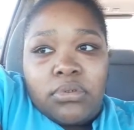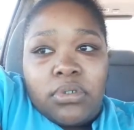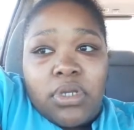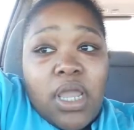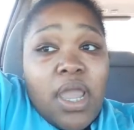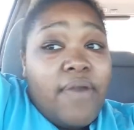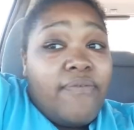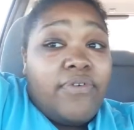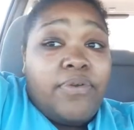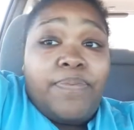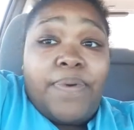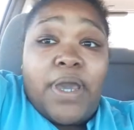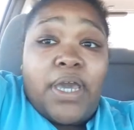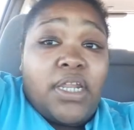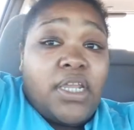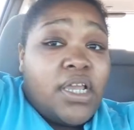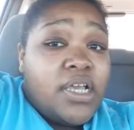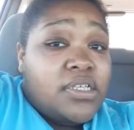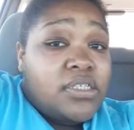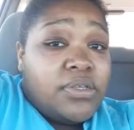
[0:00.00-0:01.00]
Everybody
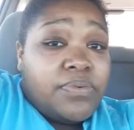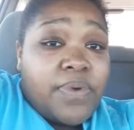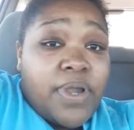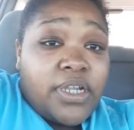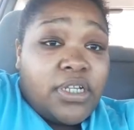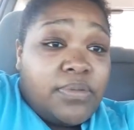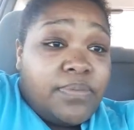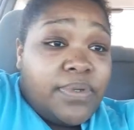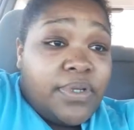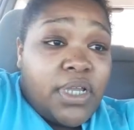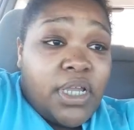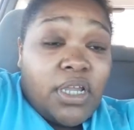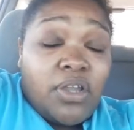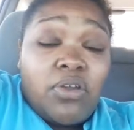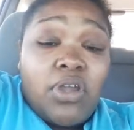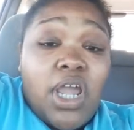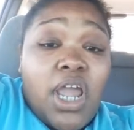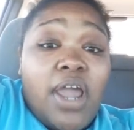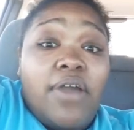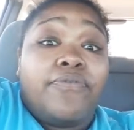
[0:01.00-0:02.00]
has the right to be
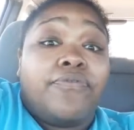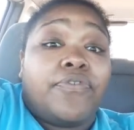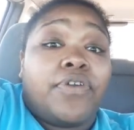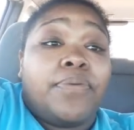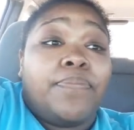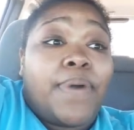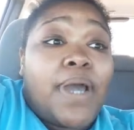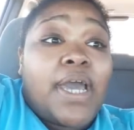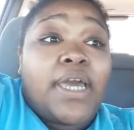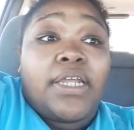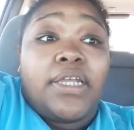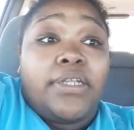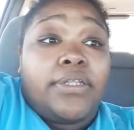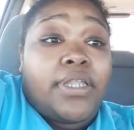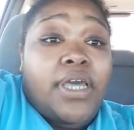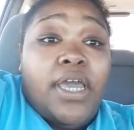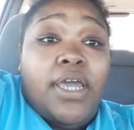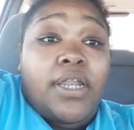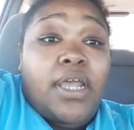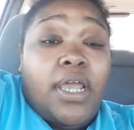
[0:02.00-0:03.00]
angry. Everybody
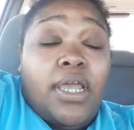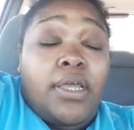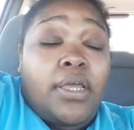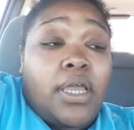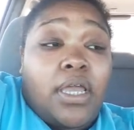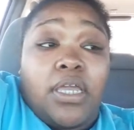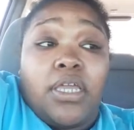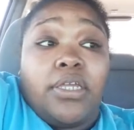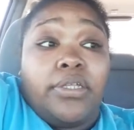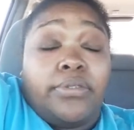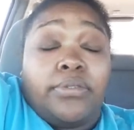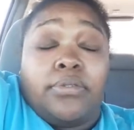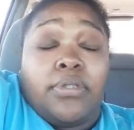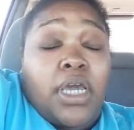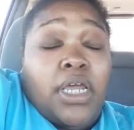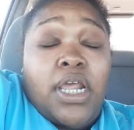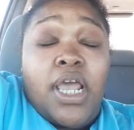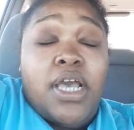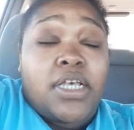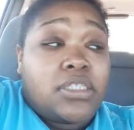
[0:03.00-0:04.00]
that
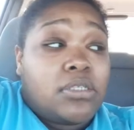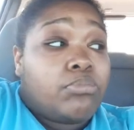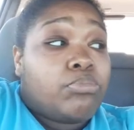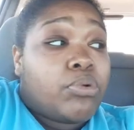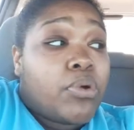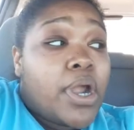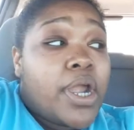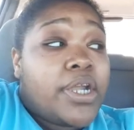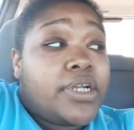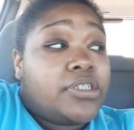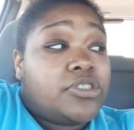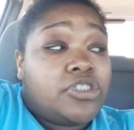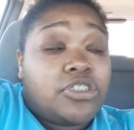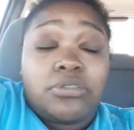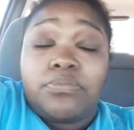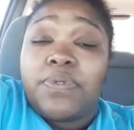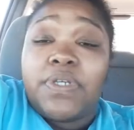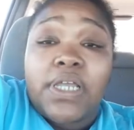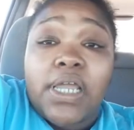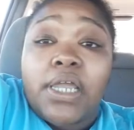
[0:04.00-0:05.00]
has a brain
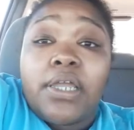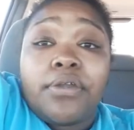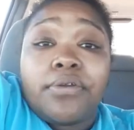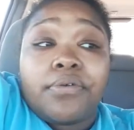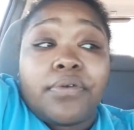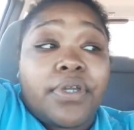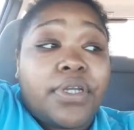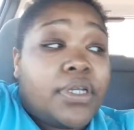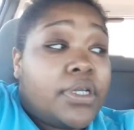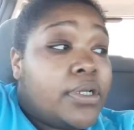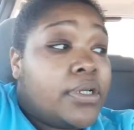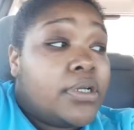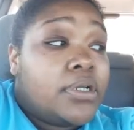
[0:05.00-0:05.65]
should be angry.